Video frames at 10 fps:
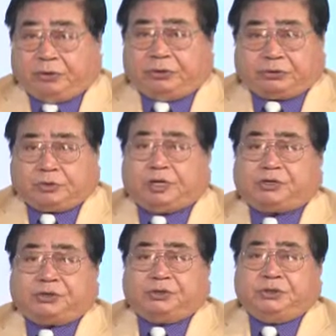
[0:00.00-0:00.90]
those
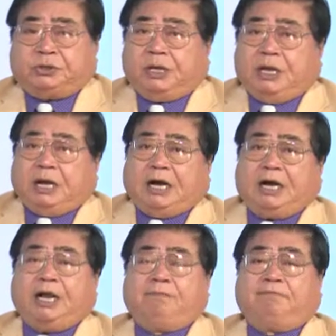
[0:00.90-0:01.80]
questions, I
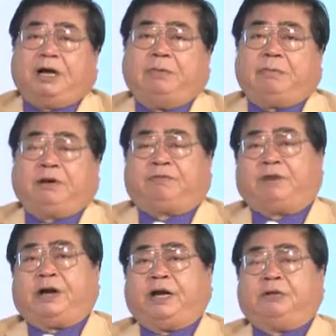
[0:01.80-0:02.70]
have my big
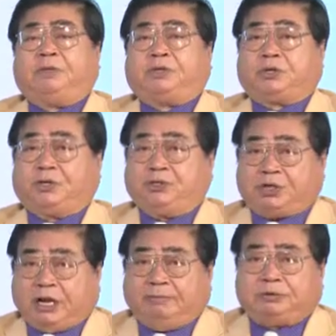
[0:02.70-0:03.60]
friend, Mr.
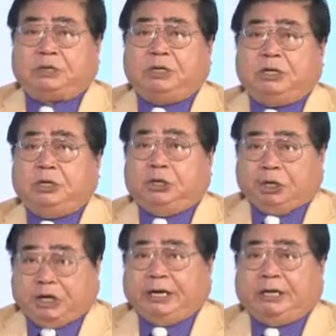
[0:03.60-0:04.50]
James
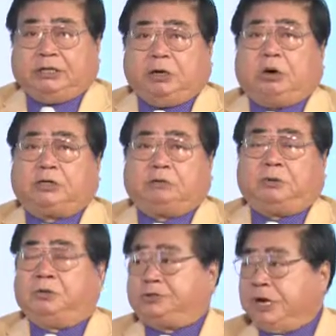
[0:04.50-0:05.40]
Lee, the
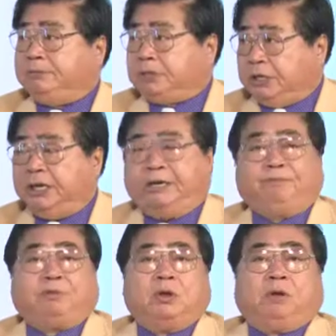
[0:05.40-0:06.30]
Honorable James Lee,
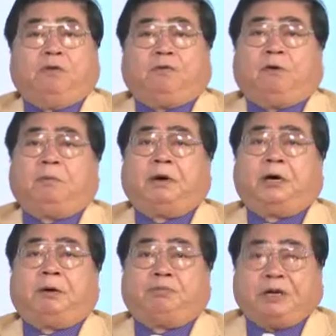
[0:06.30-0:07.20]

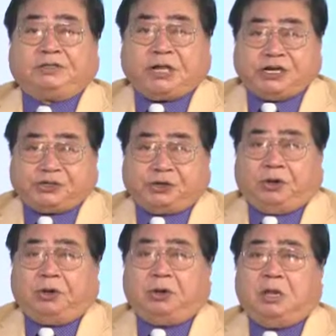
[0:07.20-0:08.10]
former
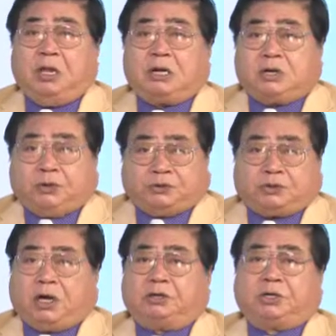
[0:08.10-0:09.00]
presidential
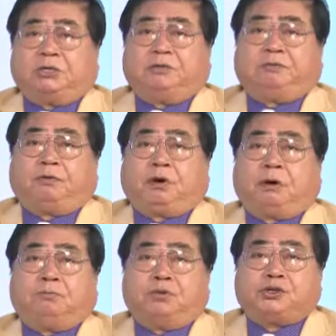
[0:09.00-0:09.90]
consultant for
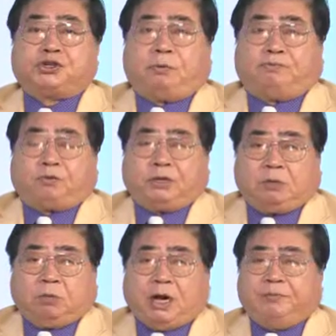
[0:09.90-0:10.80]
Bush number
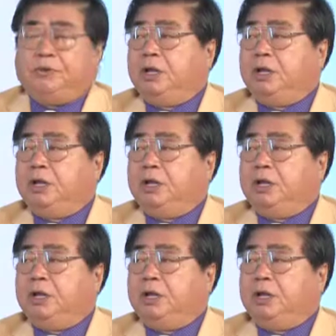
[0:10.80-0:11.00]
41